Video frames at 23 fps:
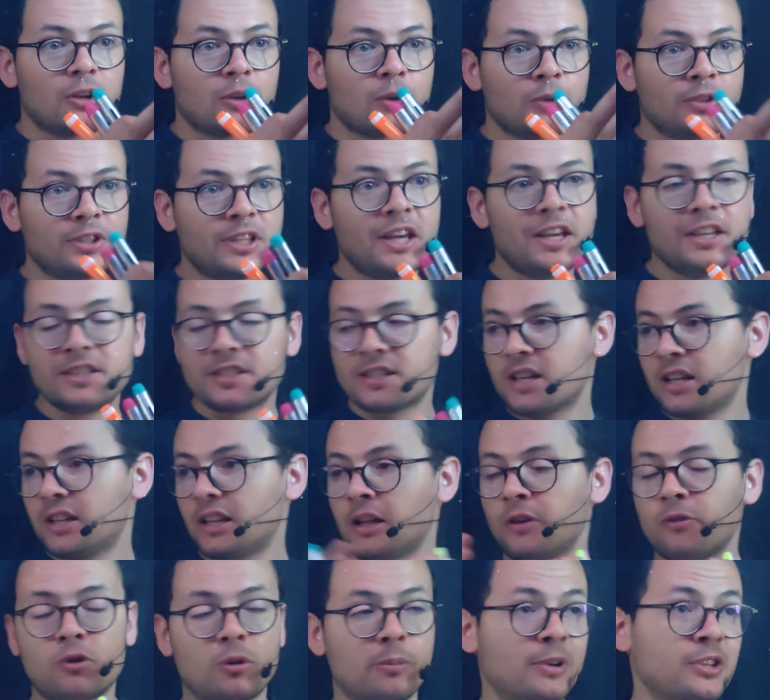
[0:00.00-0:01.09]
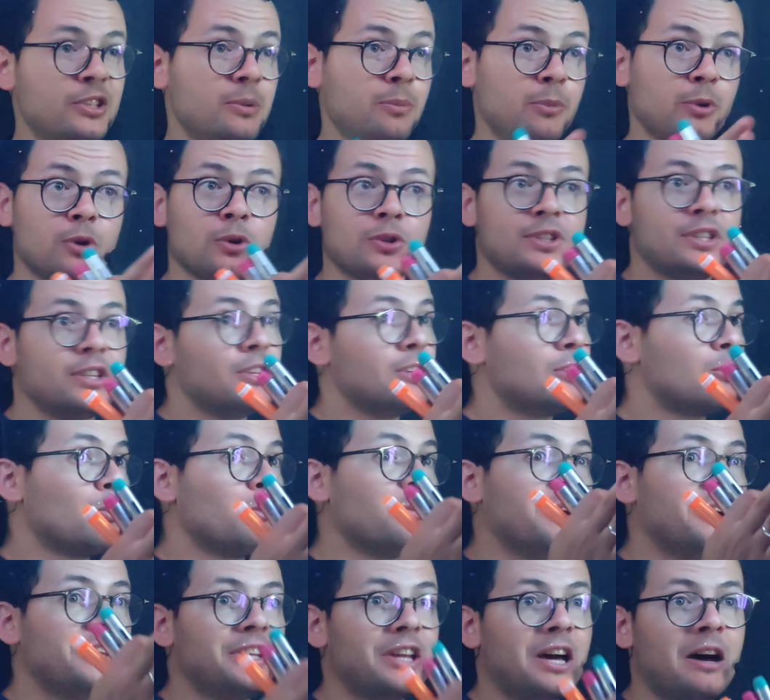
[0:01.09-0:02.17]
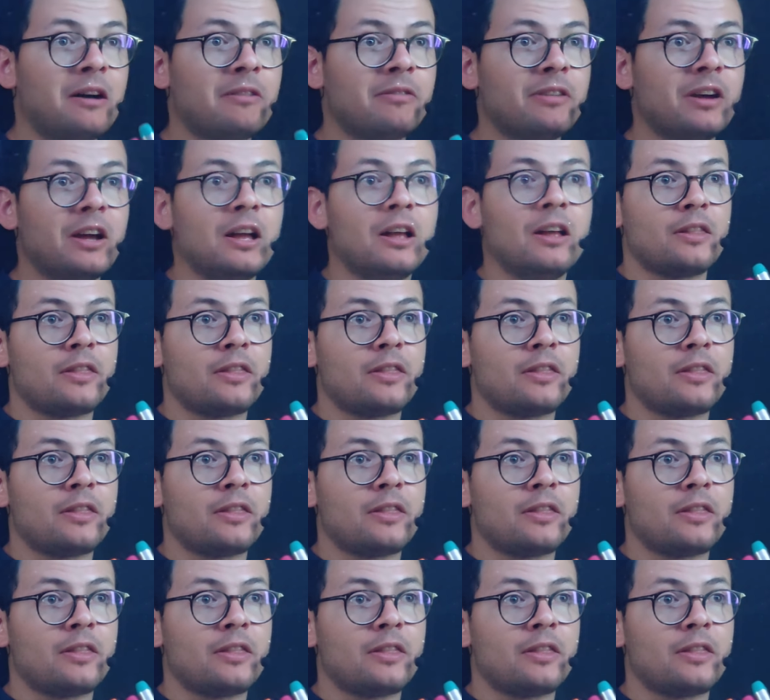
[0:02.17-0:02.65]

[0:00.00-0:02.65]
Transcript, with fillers: contains that information, because here we might have